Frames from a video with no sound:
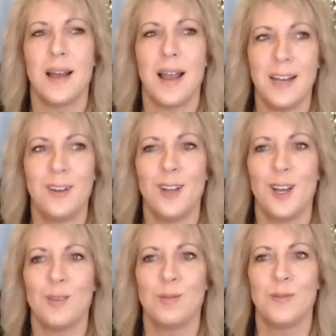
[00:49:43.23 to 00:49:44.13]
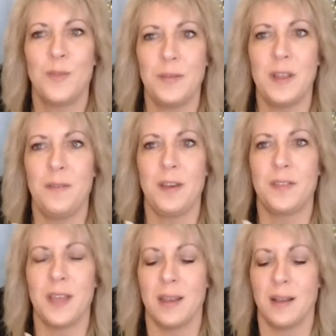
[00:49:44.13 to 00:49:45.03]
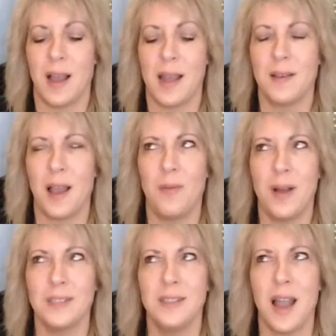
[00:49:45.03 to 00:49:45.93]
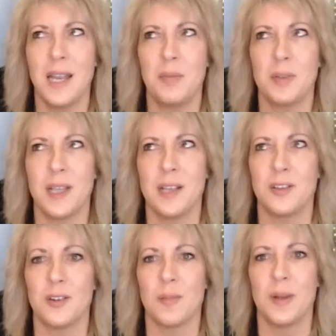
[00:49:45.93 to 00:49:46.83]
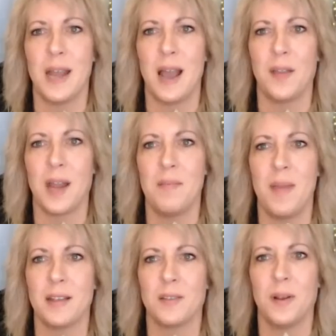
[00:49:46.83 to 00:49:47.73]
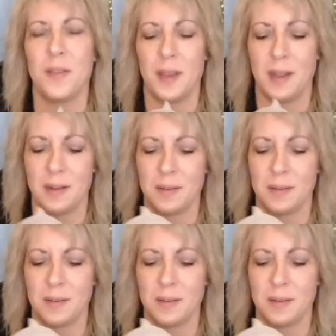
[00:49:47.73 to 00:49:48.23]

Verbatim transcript: I don't know. 50 50. I, I was 90% sure, but now that I mess with it,